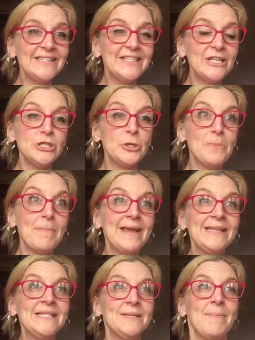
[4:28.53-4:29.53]
Did you
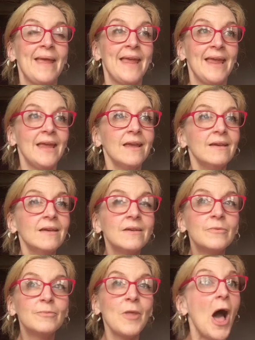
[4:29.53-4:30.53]
miss me?
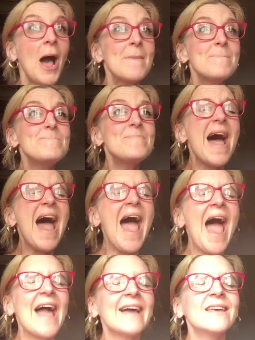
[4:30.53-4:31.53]
I'm
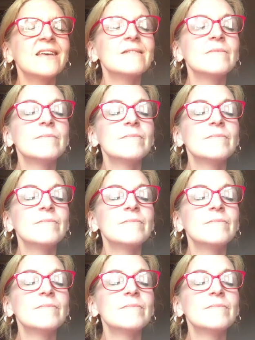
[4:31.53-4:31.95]
back!